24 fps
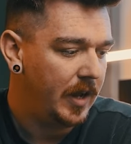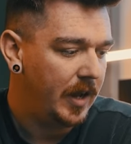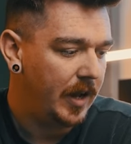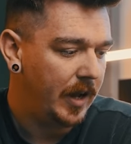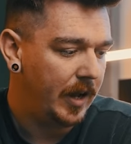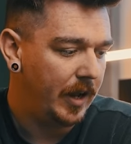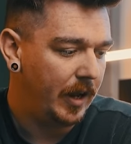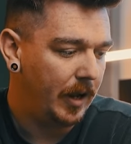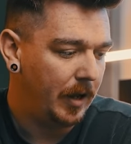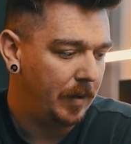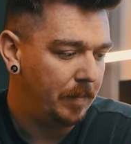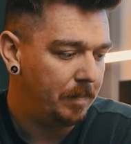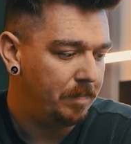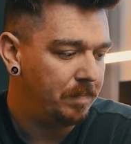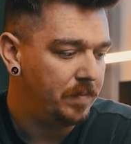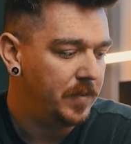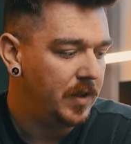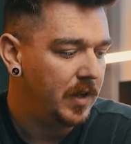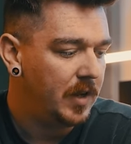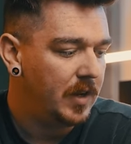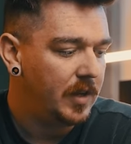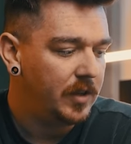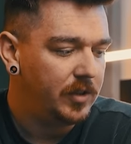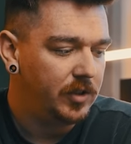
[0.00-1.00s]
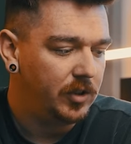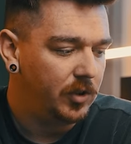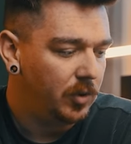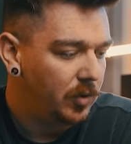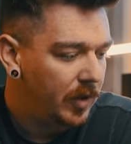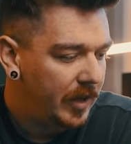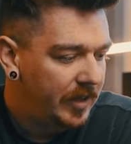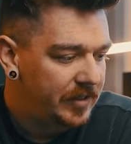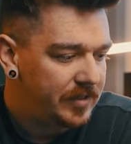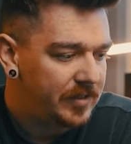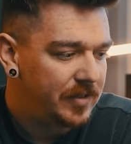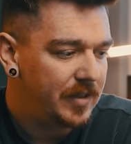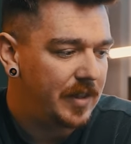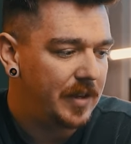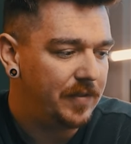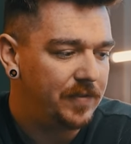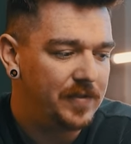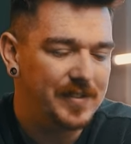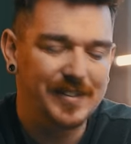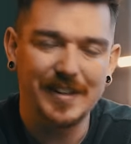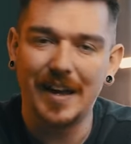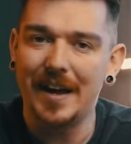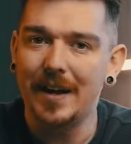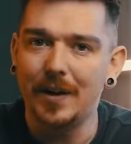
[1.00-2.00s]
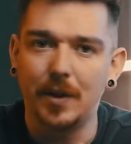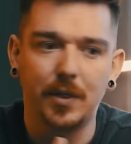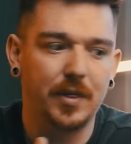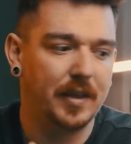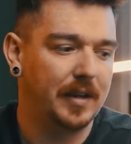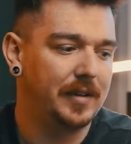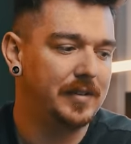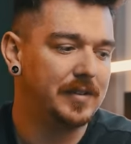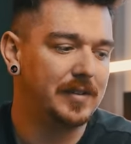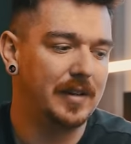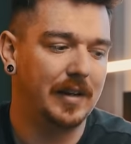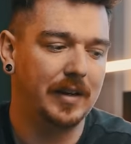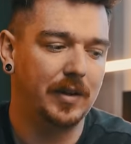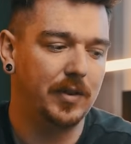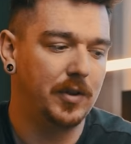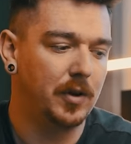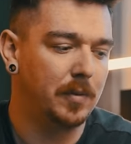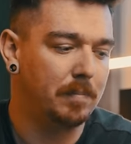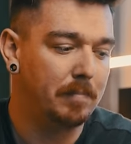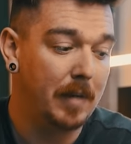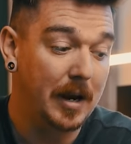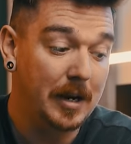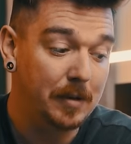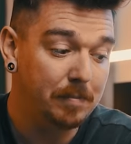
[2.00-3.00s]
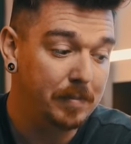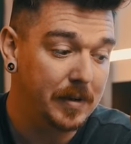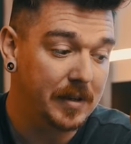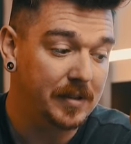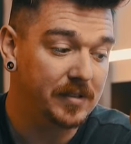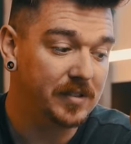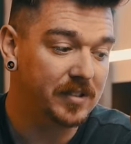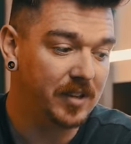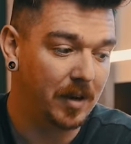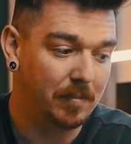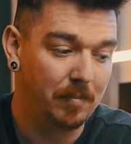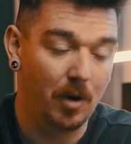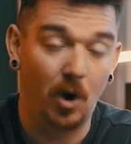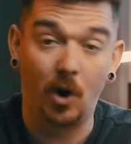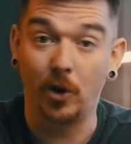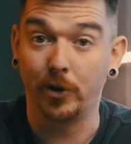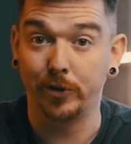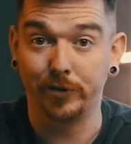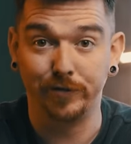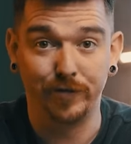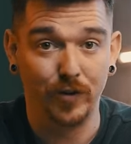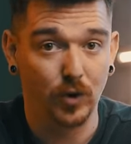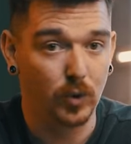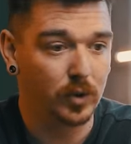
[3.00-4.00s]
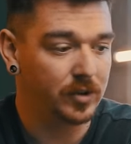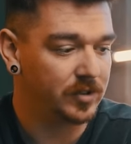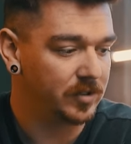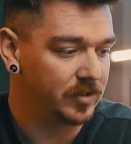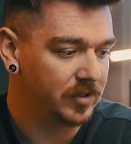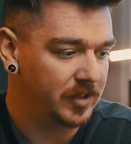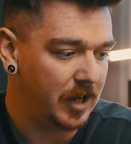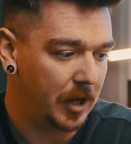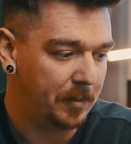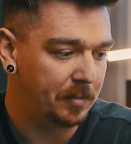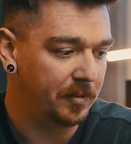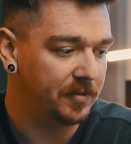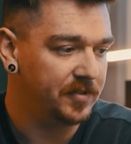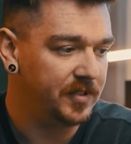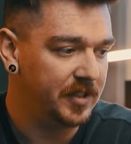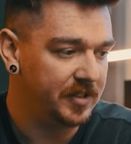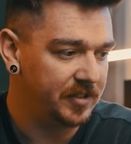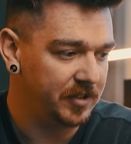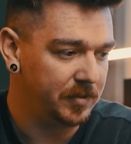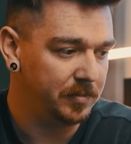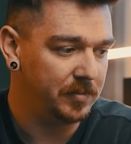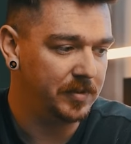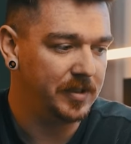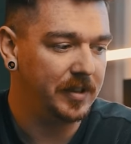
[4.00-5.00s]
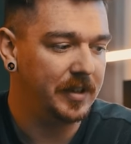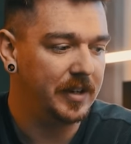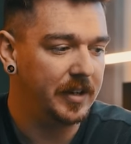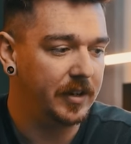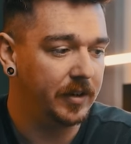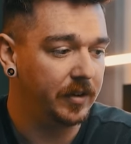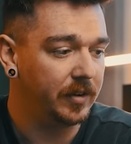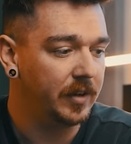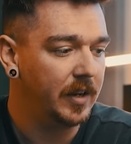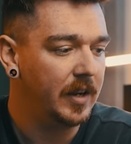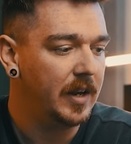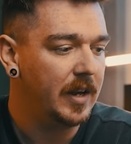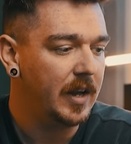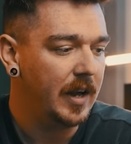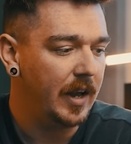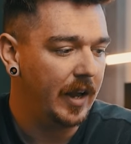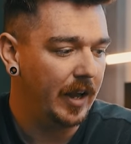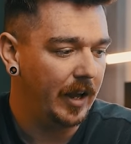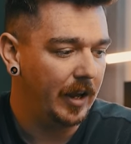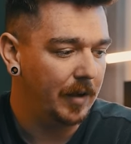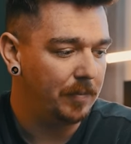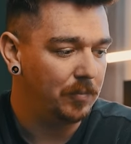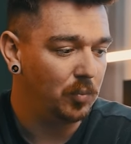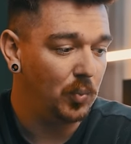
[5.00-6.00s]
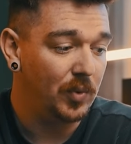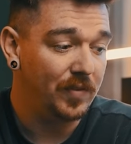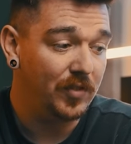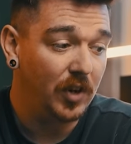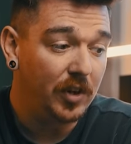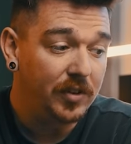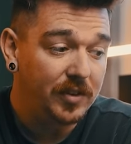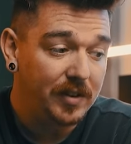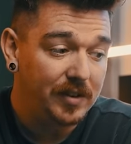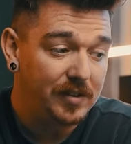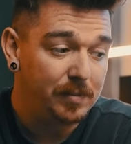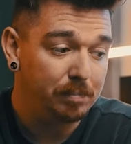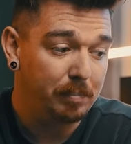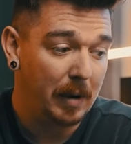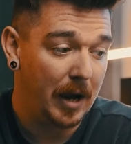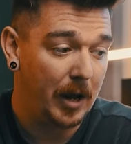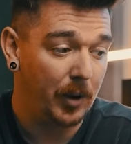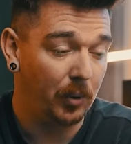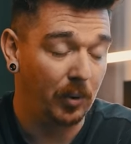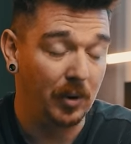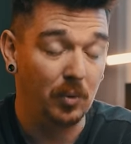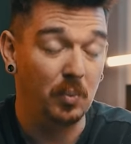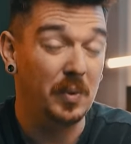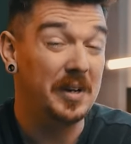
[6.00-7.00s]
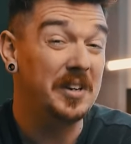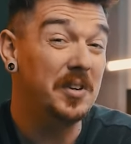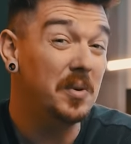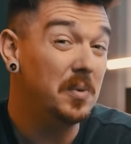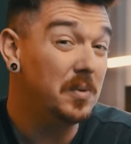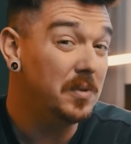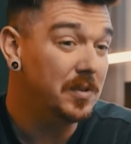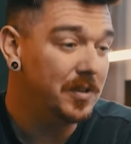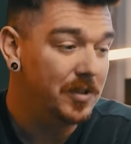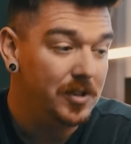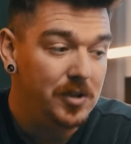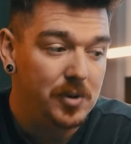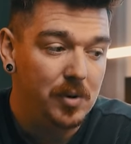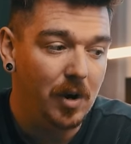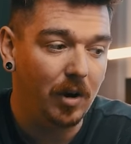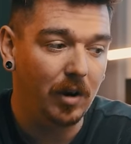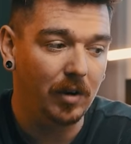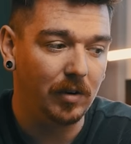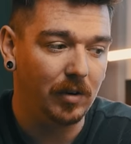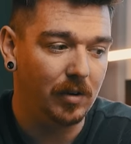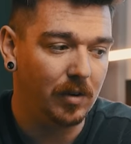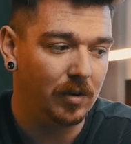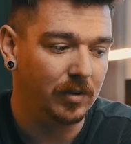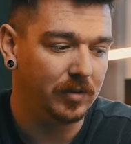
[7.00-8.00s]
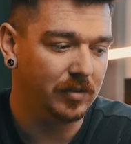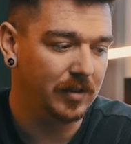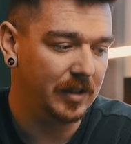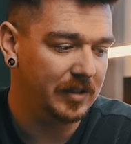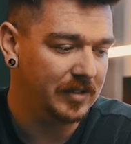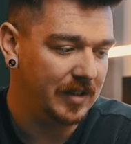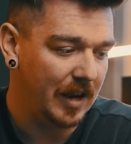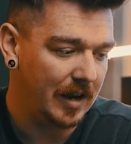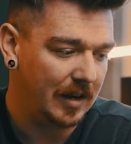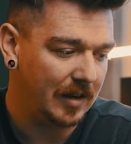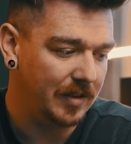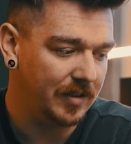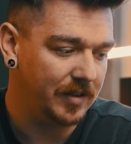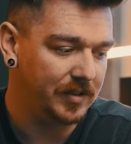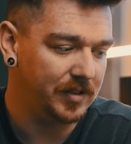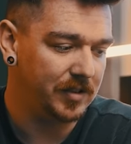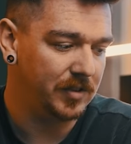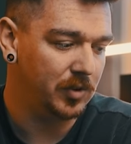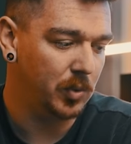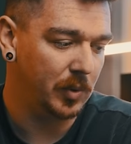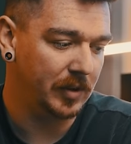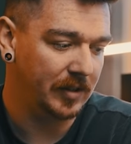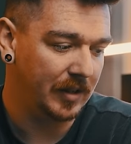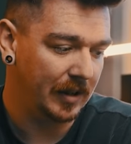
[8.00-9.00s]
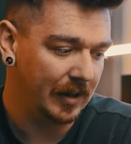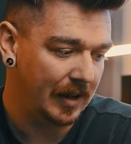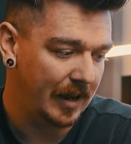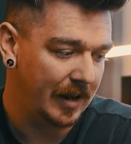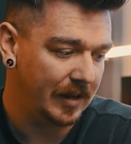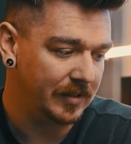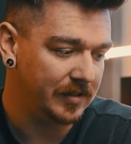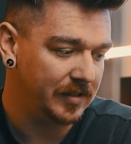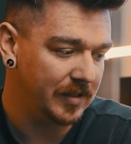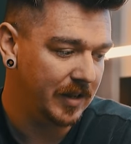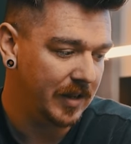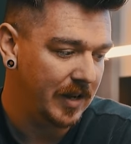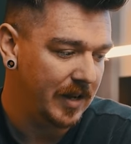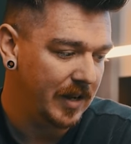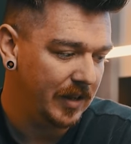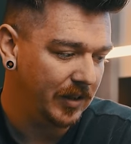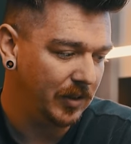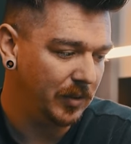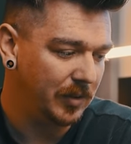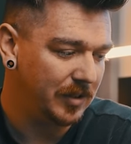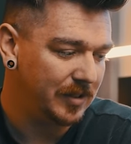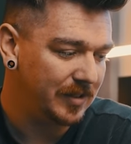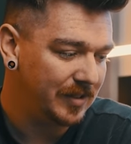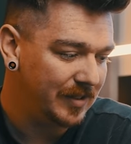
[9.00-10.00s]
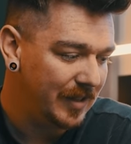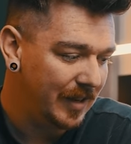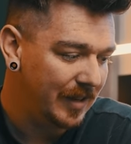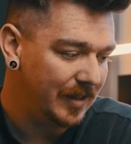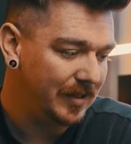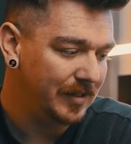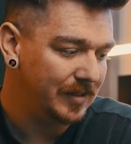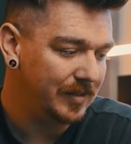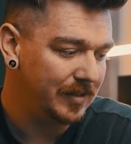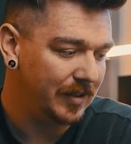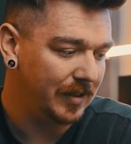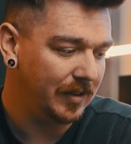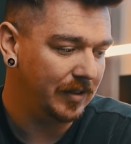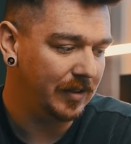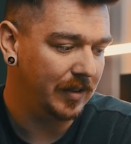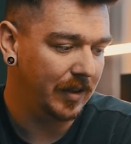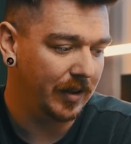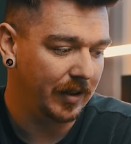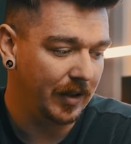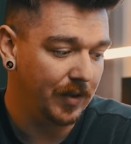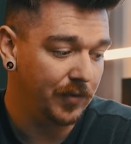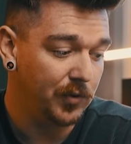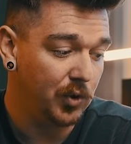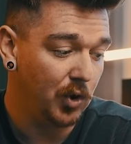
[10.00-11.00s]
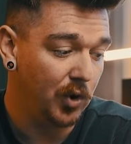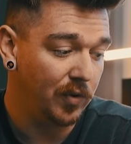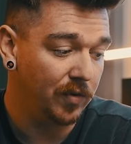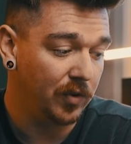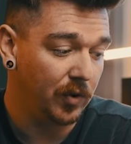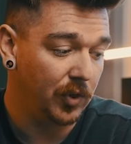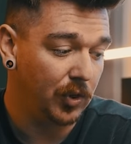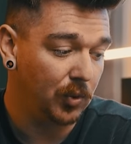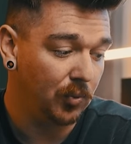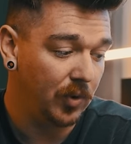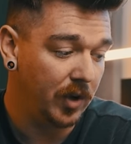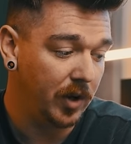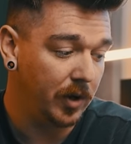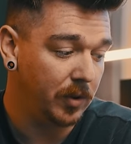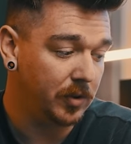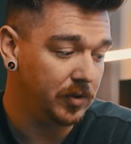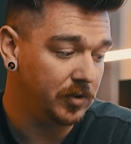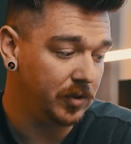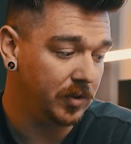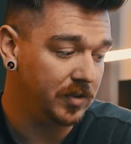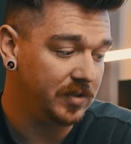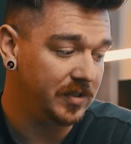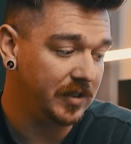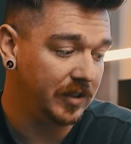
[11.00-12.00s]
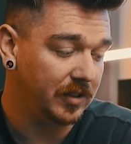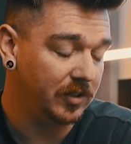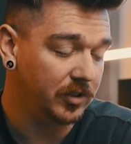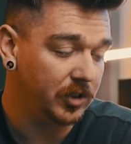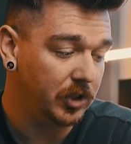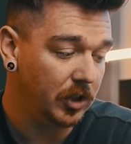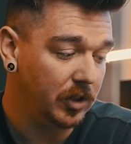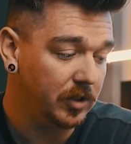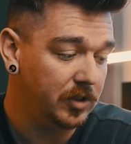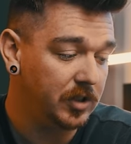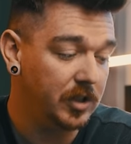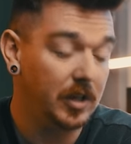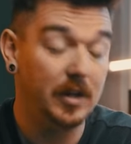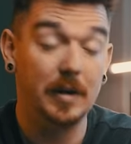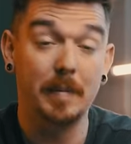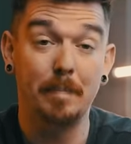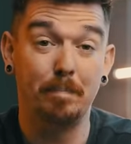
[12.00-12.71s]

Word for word: Um, you know, it's they've said things like there might be some autofocus type of systems in here. Um, we've got this battery. We don't know how long exactly this is going to last. You know, it says that it gives you over three hours on a single charge.